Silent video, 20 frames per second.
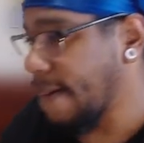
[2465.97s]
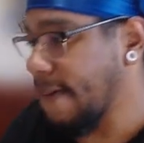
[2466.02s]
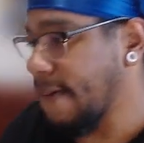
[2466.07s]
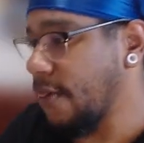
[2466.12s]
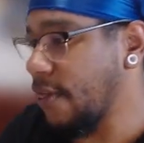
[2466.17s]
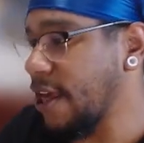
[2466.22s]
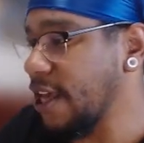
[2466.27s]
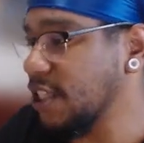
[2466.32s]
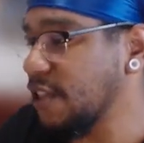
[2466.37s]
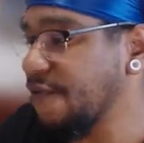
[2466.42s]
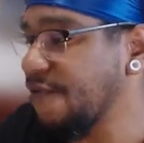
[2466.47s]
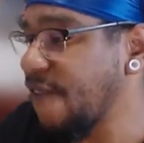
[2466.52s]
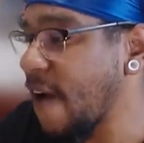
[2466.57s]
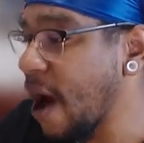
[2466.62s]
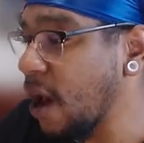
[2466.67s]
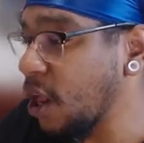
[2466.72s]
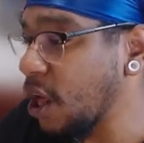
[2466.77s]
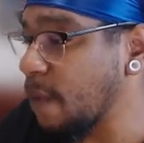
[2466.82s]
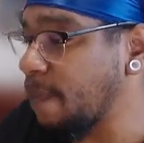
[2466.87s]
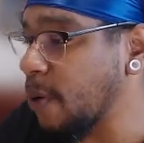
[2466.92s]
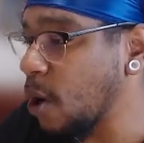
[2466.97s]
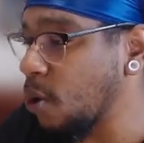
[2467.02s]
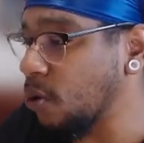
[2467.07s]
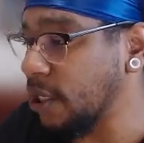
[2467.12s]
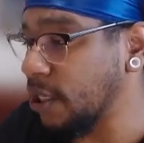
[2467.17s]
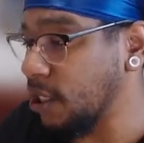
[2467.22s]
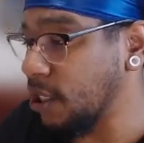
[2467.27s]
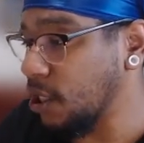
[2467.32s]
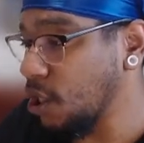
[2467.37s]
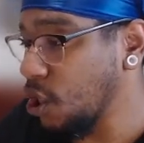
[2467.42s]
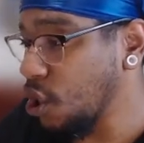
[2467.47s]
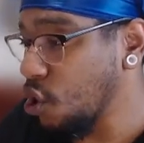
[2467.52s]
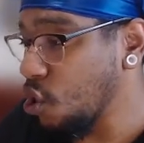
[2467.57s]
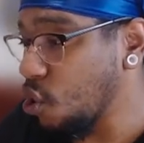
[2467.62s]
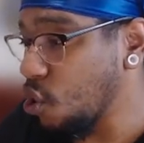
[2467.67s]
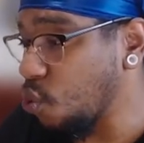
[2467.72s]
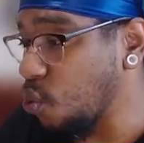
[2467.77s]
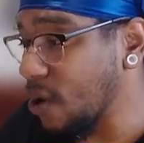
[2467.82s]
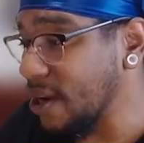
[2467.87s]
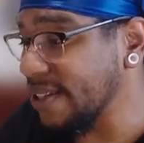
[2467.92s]
His final opponent
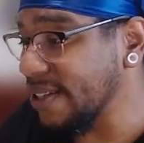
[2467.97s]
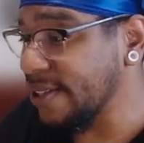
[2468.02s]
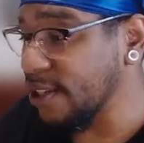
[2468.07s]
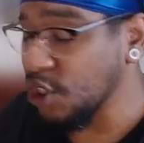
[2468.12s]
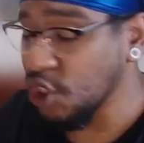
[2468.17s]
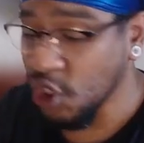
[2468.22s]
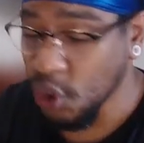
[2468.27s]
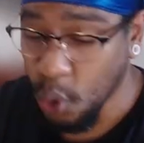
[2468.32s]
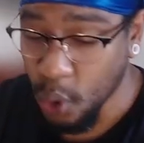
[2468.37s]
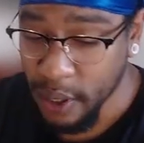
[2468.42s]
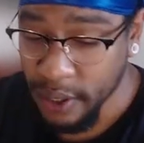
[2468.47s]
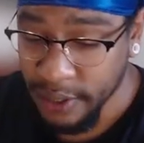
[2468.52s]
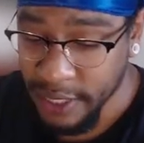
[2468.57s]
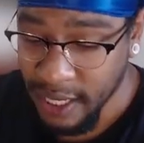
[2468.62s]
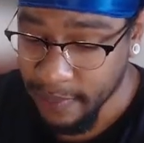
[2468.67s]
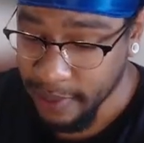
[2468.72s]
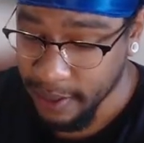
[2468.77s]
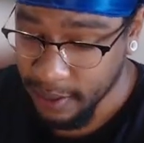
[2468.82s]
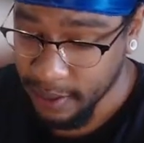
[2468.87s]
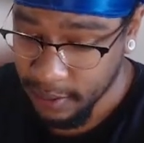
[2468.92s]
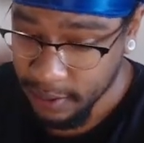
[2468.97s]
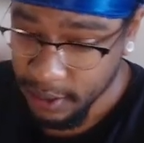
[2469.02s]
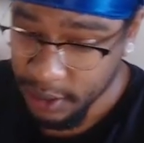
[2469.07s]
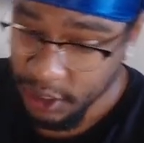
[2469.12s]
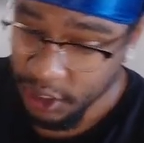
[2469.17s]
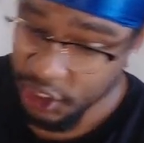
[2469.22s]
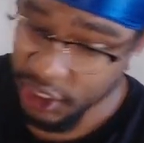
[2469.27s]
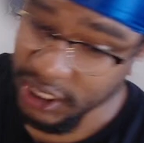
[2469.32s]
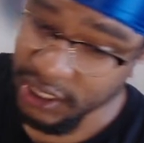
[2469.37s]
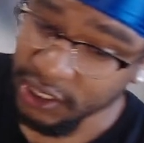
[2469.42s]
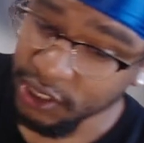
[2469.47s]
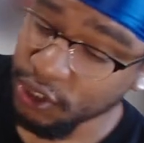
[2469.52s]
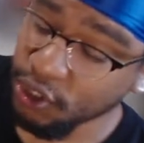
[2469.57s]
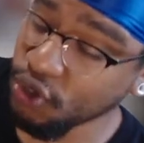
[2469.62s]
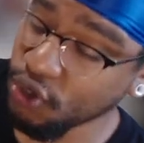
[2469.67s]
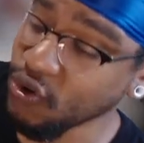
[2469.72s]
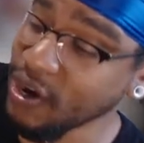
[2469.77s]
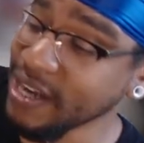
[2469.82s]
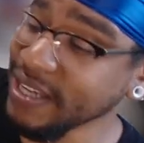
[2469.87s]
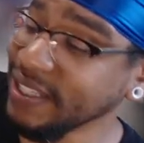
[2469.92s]
was the Sword Demon. Jesus
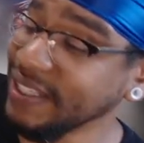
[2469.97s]
Christ.